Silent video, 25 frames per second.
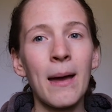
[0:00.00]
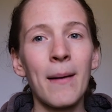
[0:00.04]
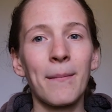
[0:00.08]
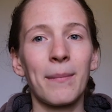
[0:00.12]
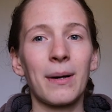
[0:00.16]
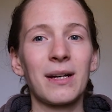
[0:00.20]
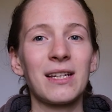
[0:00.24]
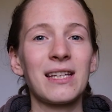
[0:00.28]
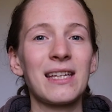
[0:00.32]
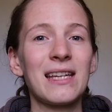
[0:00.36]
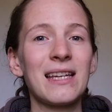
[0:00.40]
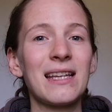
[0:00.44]

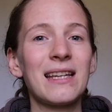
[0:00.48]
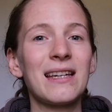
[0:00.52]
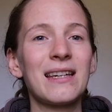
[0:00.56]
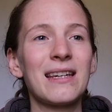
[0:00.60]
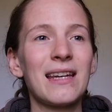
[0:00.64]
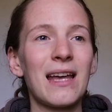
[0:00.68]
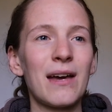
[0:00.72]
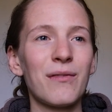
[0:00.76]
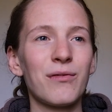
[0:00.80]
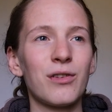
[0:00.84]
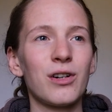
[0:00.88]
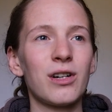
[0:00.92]
but he
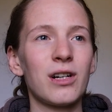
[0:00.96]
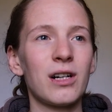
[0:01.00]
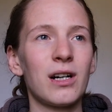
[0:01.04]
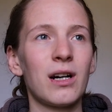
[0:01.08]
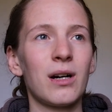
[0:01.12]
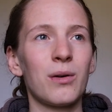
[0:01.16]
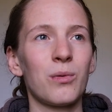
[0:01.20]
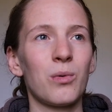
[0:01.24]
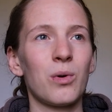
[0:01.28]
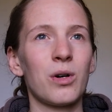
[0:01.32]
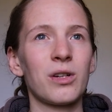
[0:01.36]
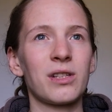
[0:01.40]

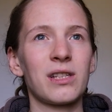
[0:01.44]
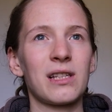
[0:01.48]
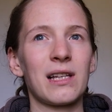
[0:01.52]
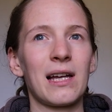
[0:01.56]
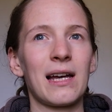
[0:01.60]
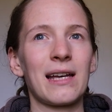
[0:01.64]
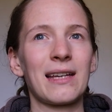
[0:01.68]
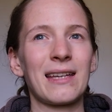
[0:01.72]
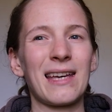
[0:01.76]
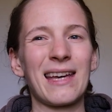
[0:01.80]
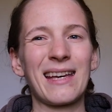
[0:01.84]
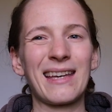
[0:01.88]
never was
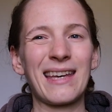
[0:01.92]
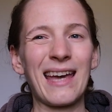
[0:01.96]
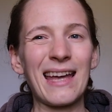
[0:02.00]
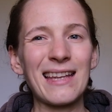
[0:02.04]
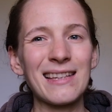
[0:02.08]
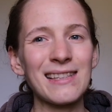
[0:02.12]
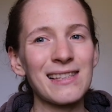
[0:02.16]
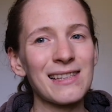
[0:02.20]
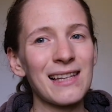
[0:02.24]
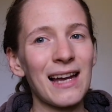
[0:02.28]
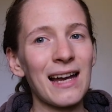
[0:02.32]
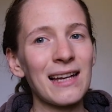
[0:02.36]
like
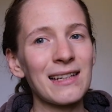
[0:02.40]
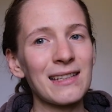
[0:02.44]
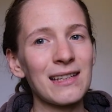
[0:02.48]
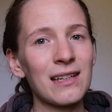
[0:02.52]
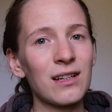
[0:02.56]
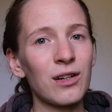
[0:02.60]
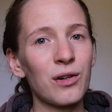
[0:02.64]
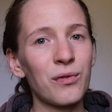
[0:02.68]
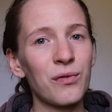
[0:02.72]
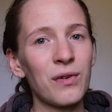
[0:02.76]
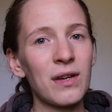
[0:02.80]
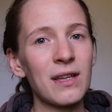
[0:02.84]
against the
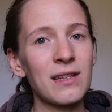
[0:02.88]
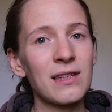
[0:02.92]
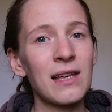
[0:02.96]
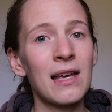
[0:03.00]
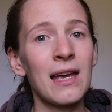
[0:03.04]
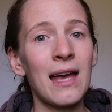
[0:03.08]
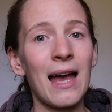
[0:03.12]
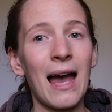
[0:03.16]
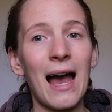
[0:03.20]
idea of it,